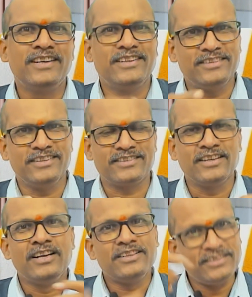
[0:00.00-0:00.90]
this?
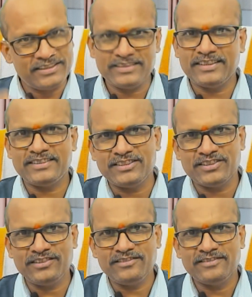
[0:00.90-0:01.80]
This is the
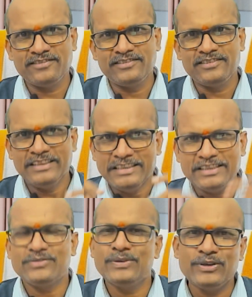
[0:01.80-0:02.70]
session. In this
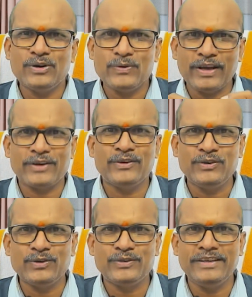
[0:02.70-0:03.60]
video, we are going to
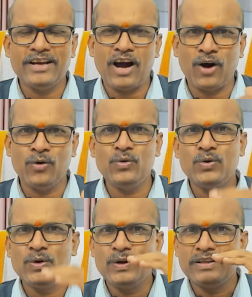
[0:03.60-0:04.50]
see how
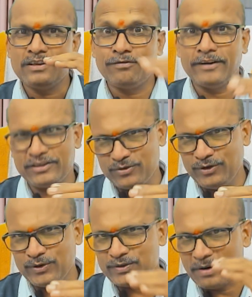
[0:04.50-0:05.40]
the first
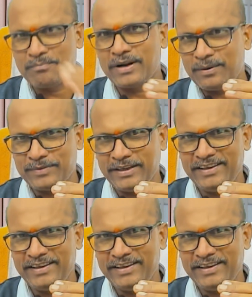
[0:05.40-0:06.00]
video, Samprapti,